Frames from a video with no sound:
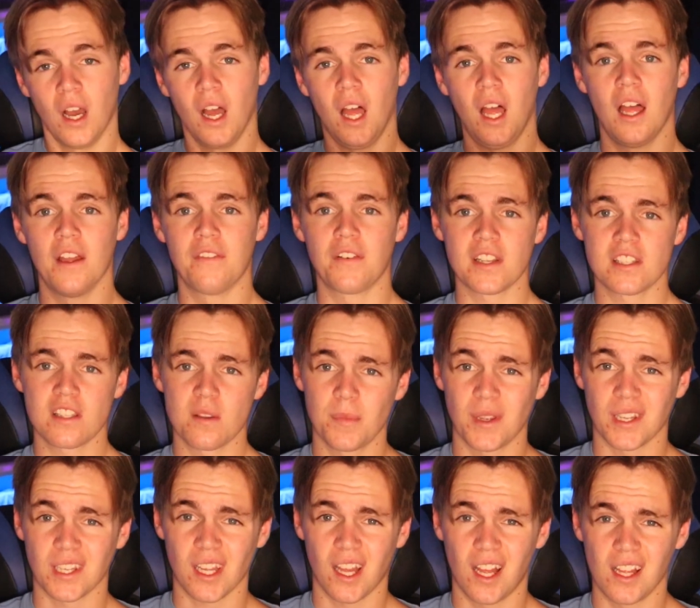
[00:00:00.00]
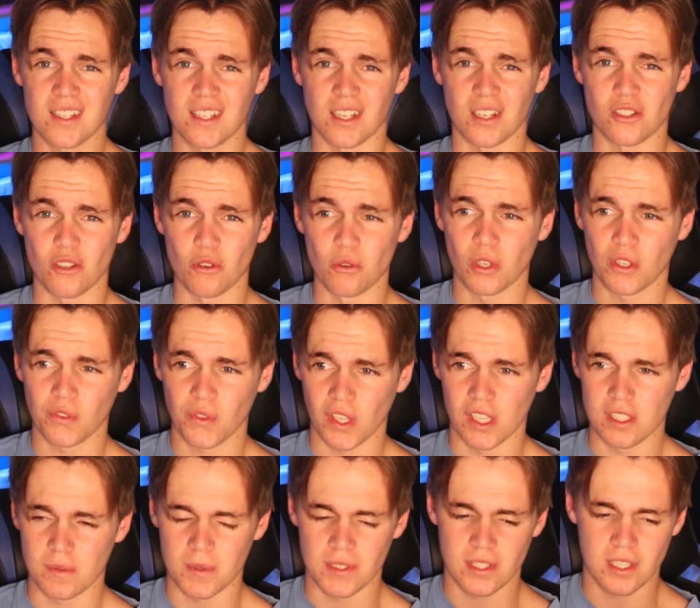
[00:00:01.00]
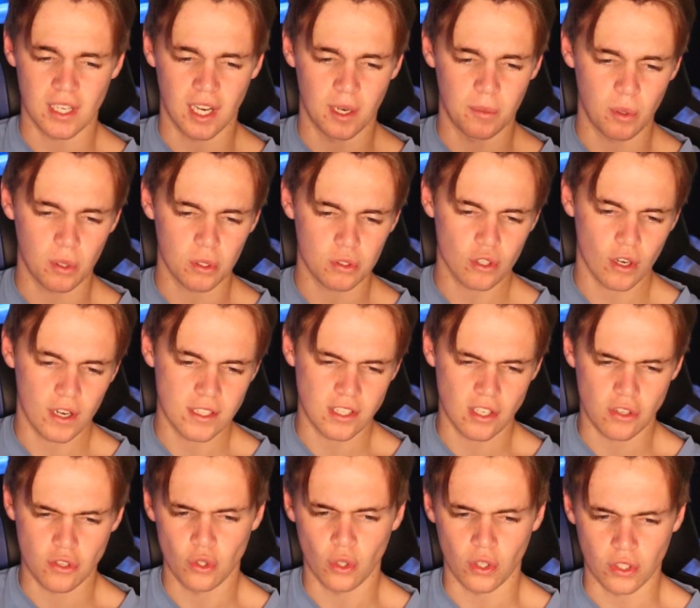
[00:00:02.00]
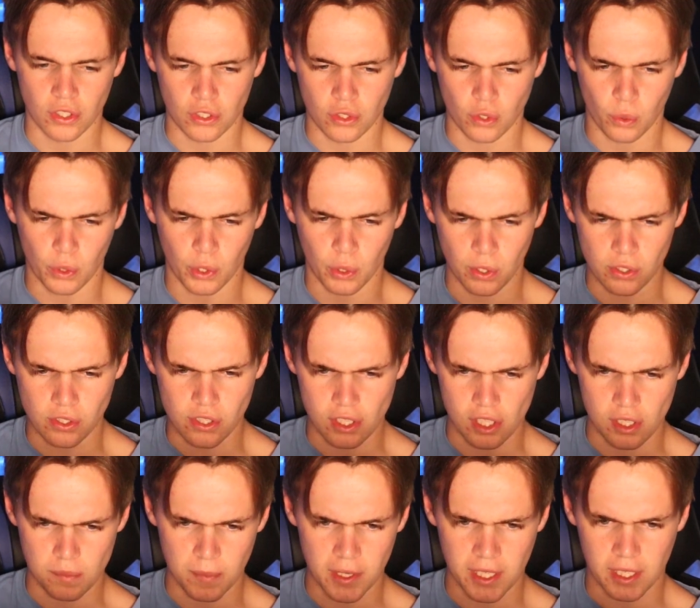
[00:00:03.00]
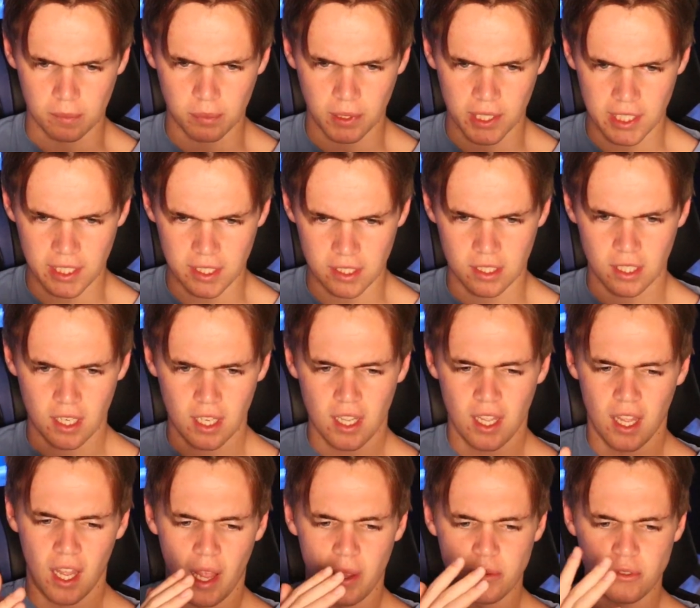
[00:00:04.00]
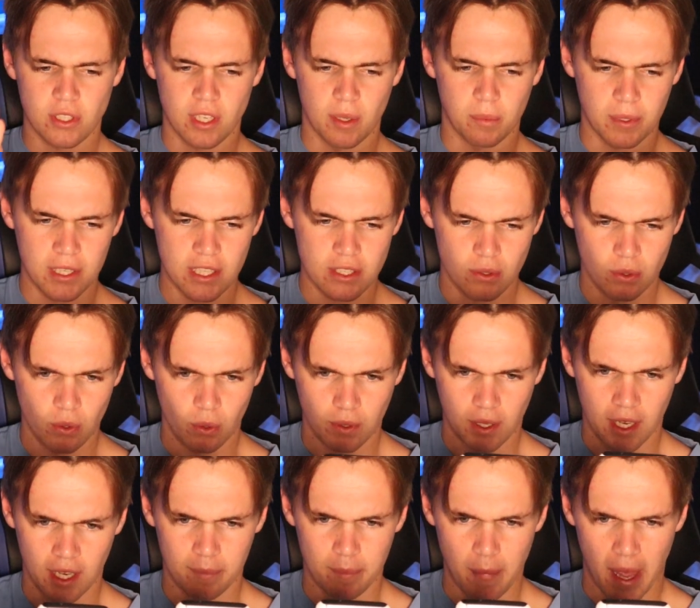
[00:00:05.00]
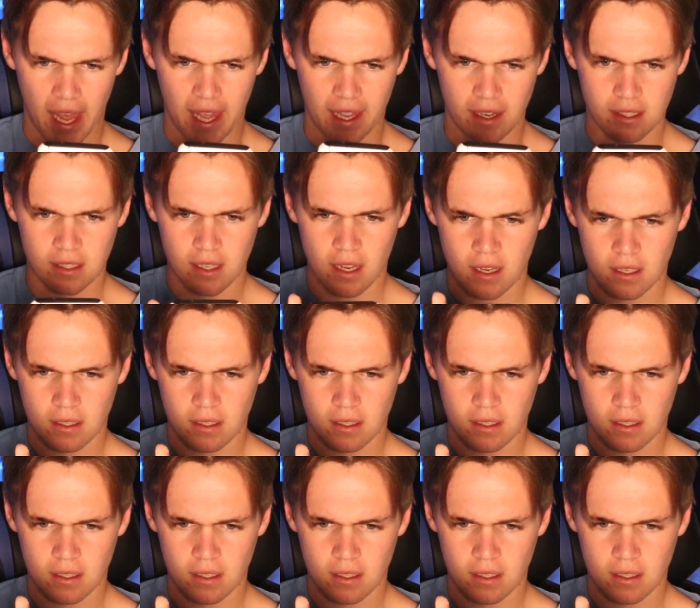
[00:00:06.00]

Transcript: Uh, if I submit cards that are too good for the SBC, I apologize. This is not a tutorial. This is just me completing it. Um, so yeah, please do not get mad.